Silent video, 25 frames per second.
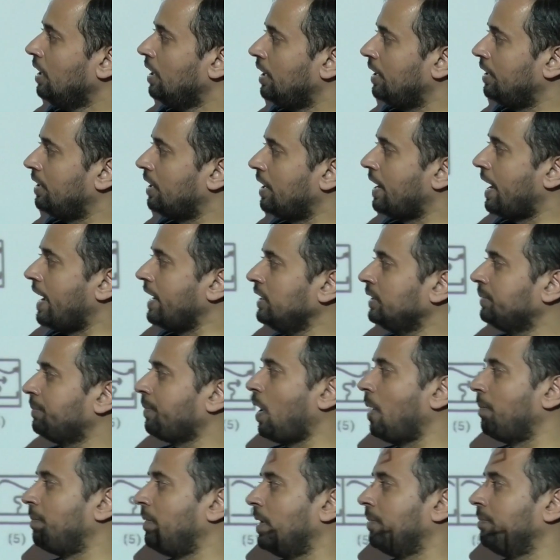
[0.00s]
In the ninth
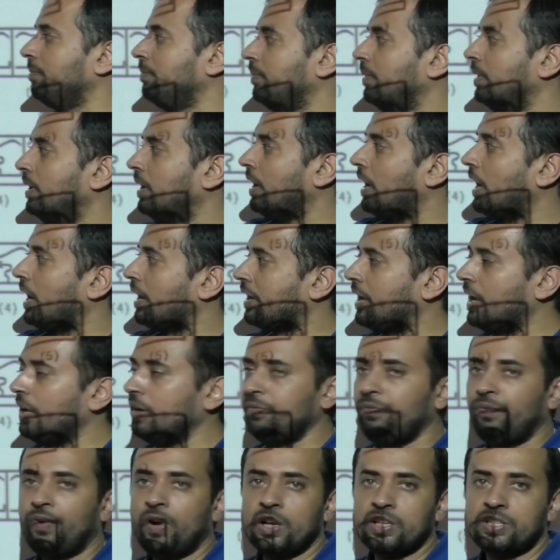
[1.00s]
problem,
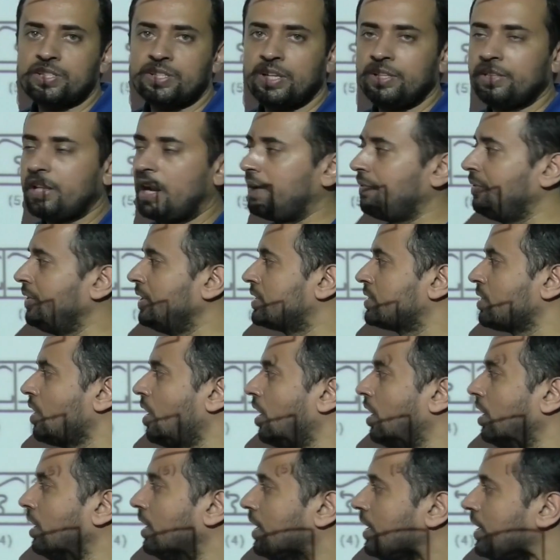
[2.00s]
again first thing that we
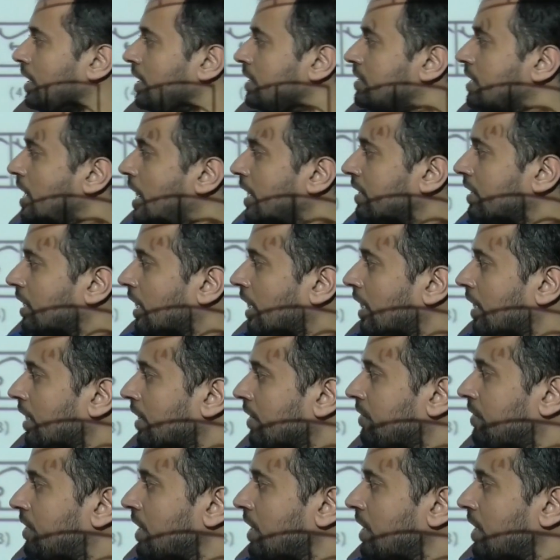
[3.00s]
saw is that uh,